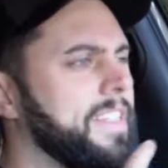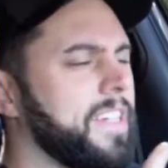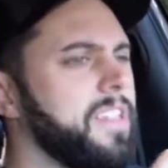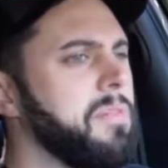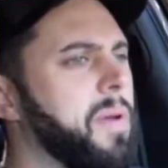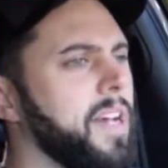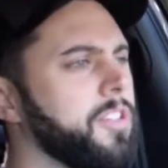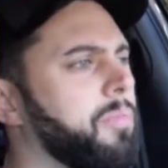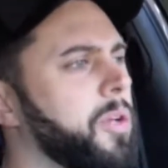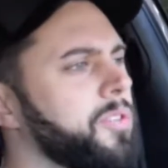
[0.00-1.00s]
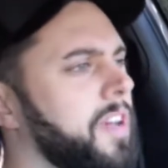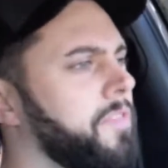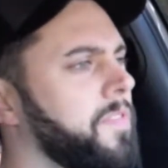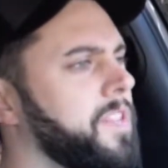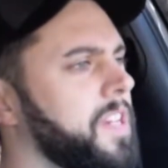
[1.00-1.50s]
16 pounds of boost at
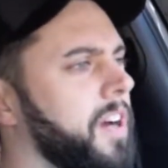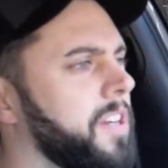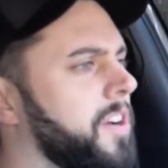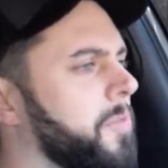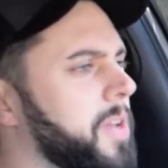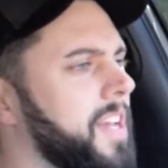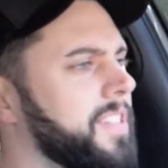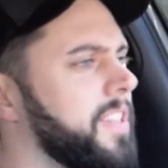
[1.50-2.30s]
1500 RPMs.